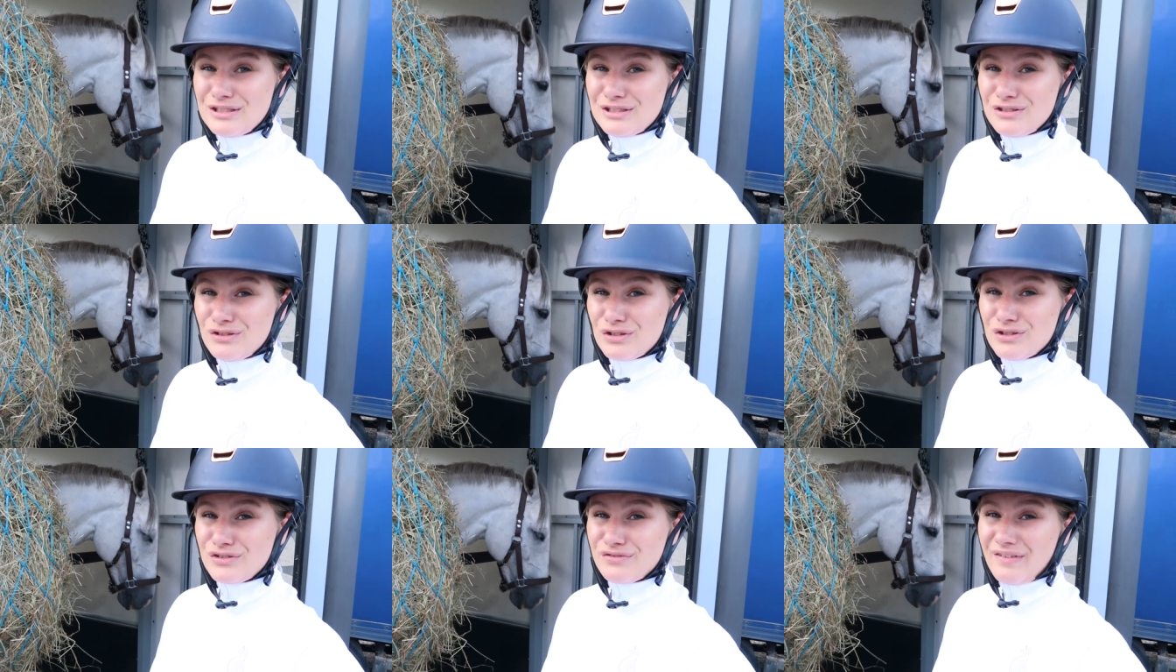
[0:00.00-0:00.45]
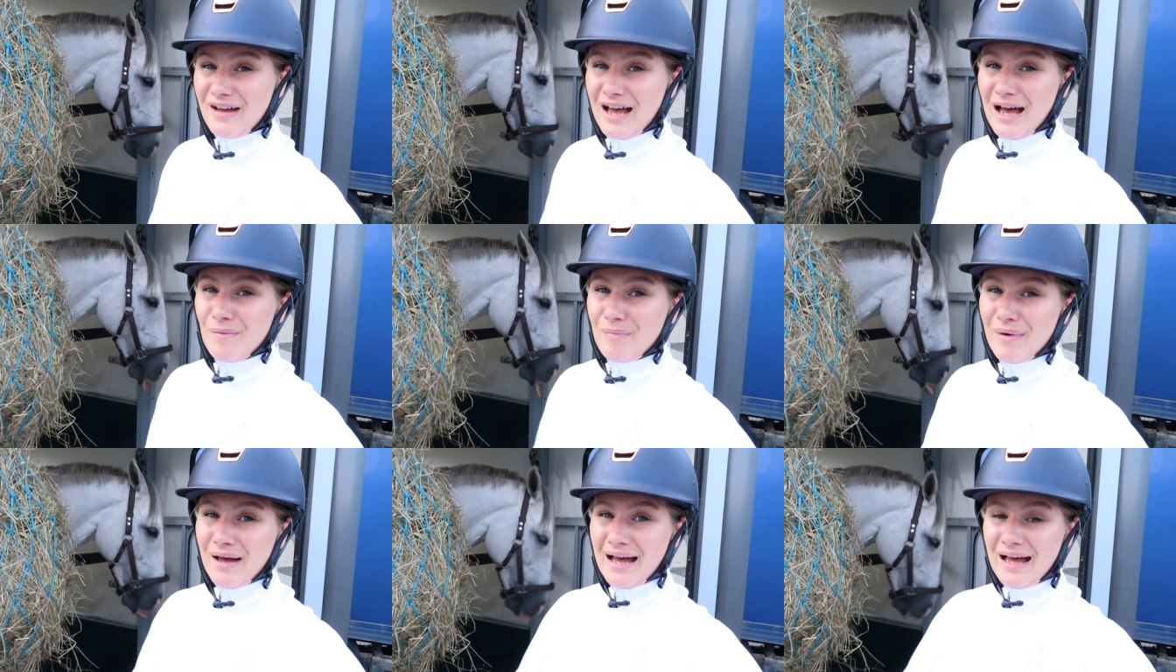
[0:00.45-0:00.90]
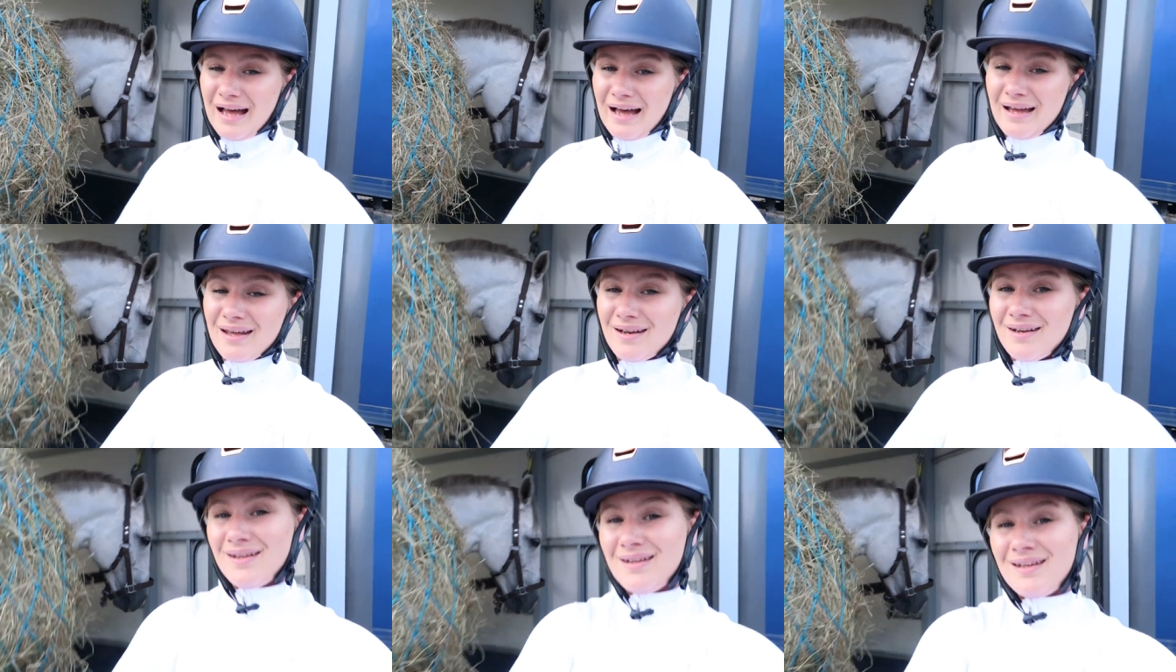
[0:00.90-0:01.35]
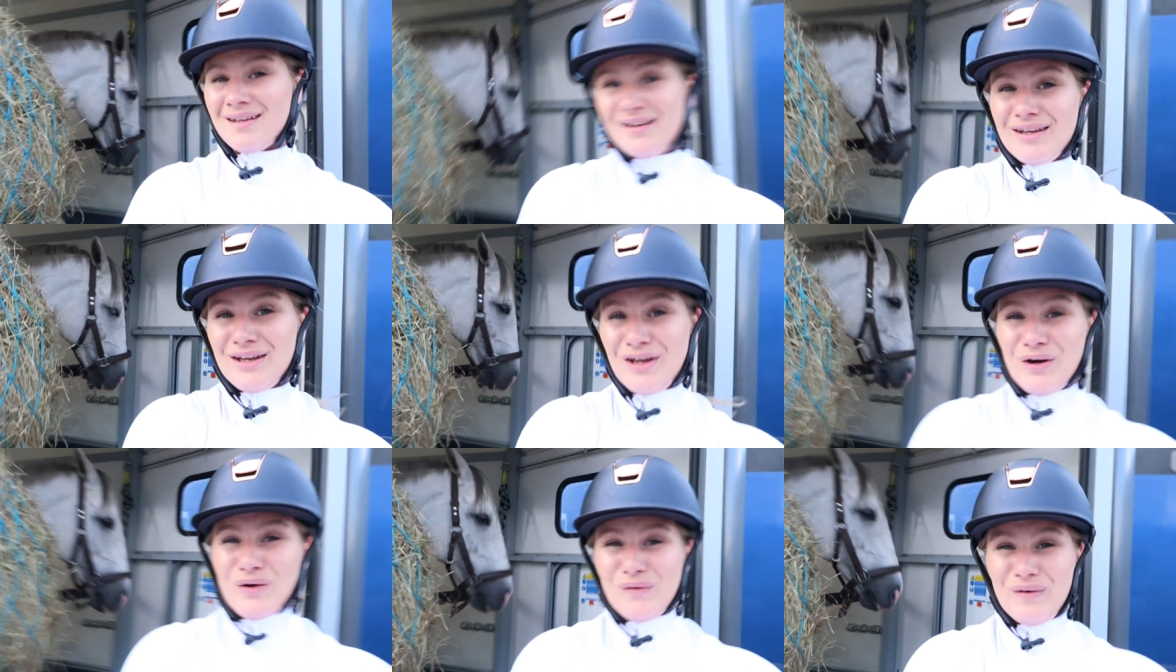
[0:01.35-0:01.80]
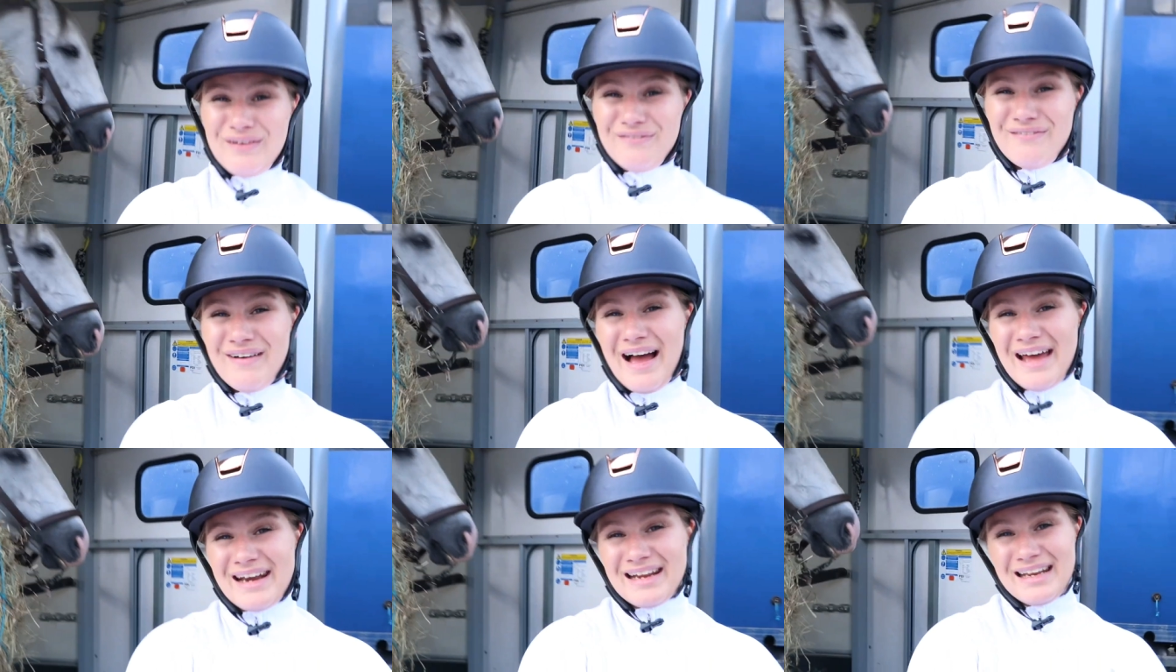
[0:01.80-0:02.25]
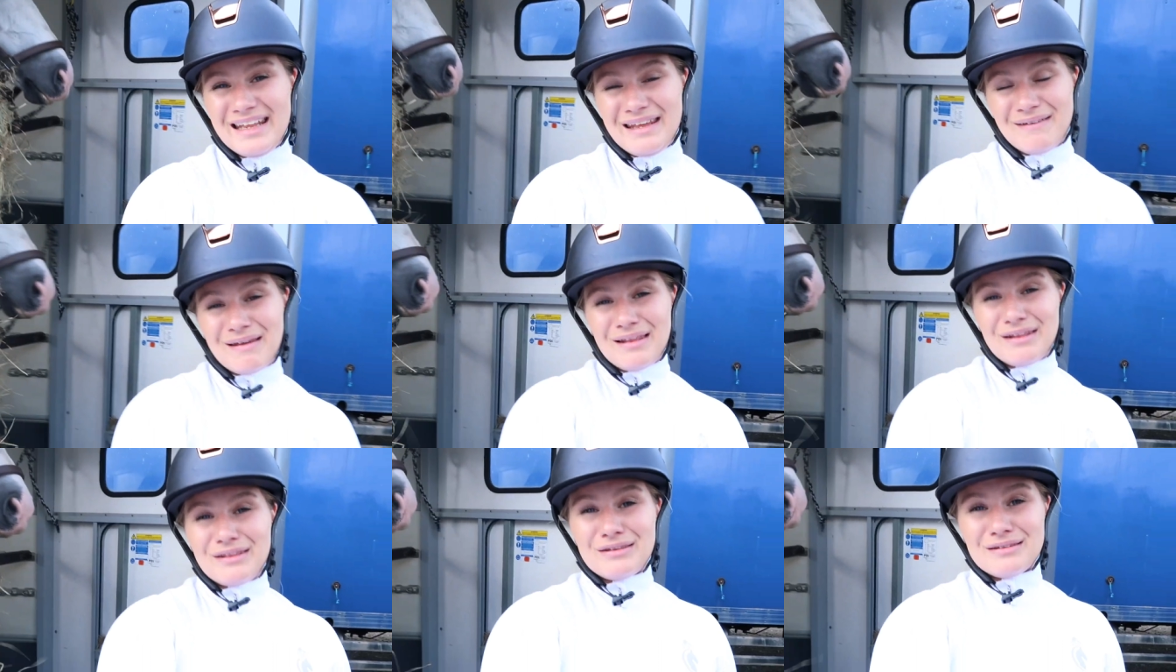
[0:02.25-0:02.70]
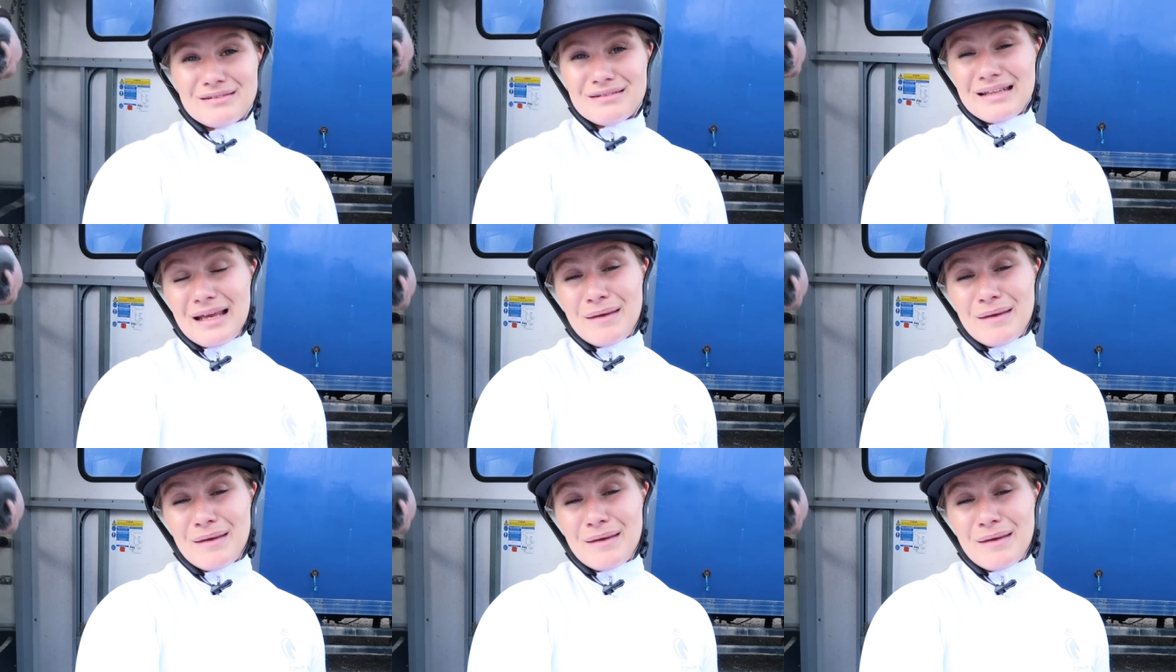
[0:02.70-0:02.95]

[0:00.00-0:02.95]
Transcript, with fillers: was just fab and we finally even